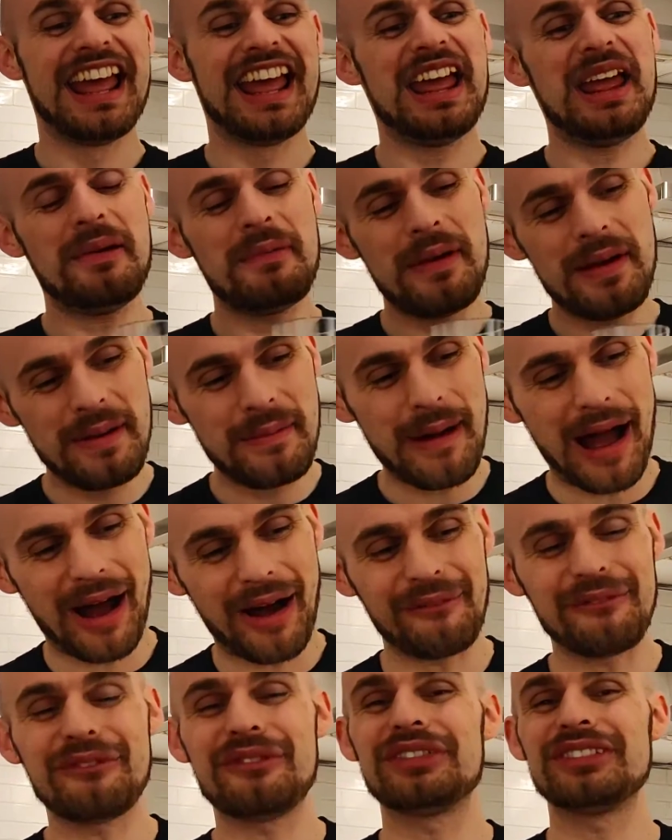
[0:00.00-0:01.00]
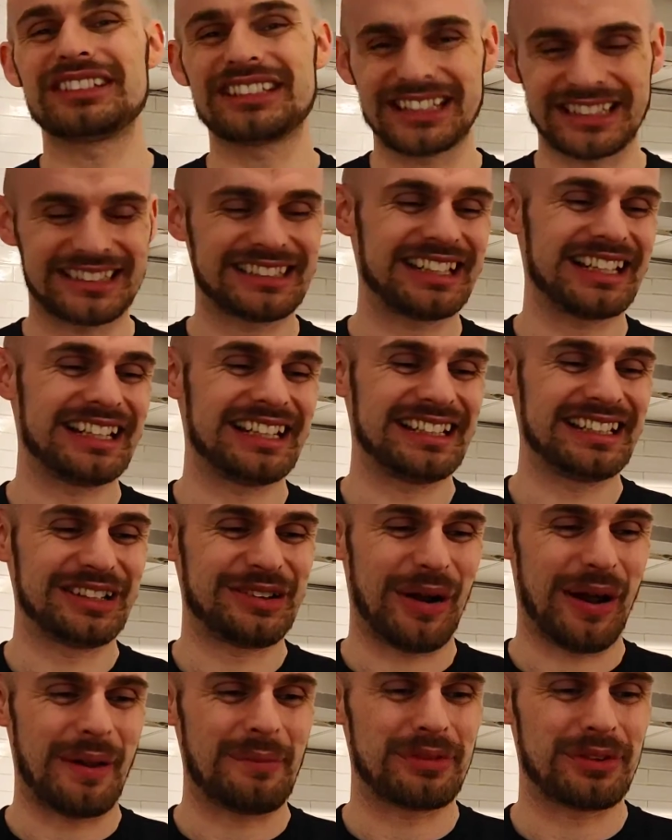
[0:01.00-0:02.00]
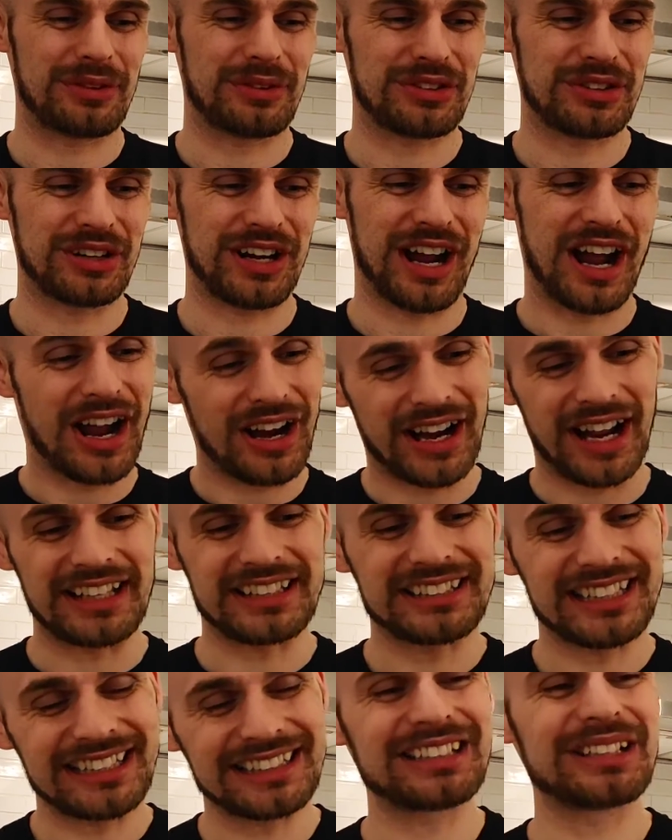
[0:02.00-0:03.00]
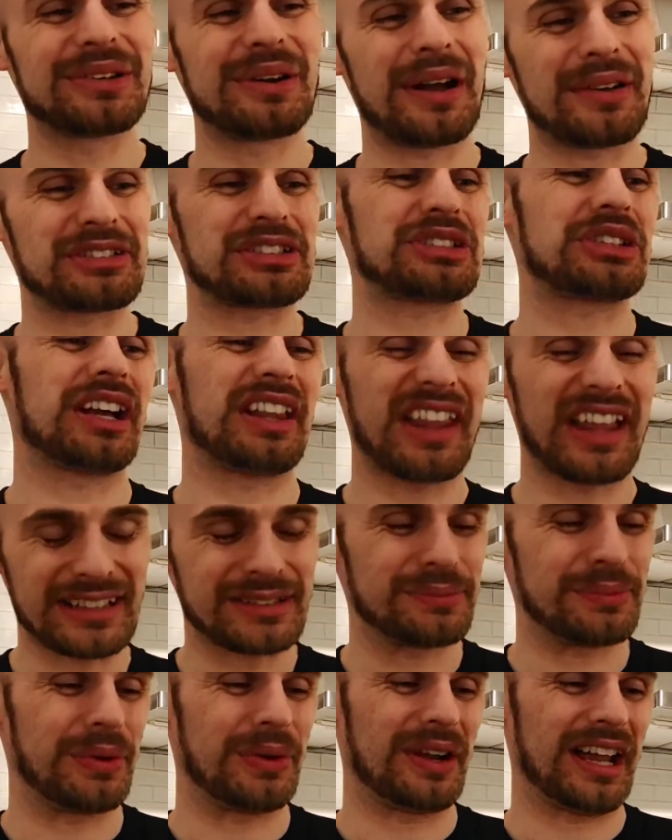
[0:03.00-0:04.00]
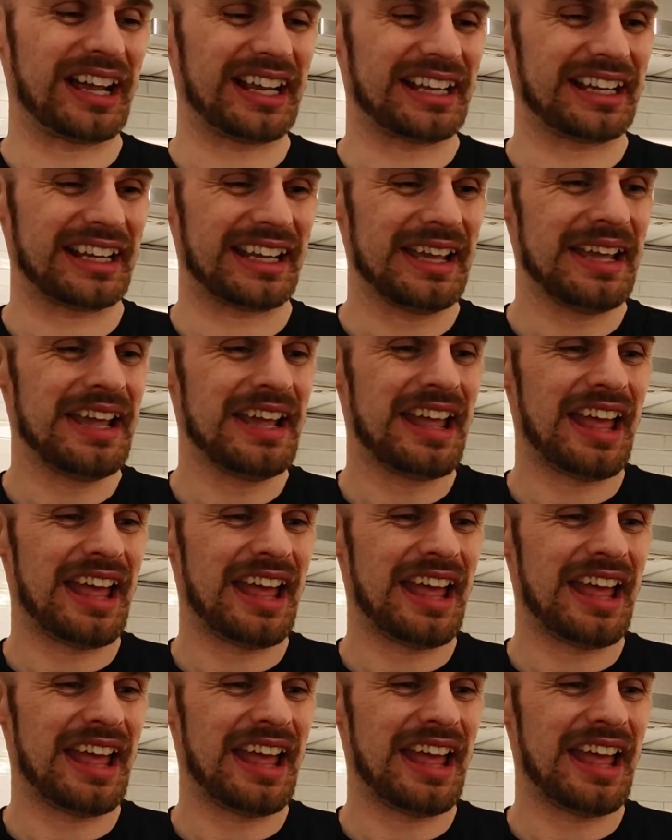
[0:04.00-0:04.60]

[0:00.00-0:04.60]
It'd be about 16 grams of sugar. Okay, 16 grams of sugar, that's more like it.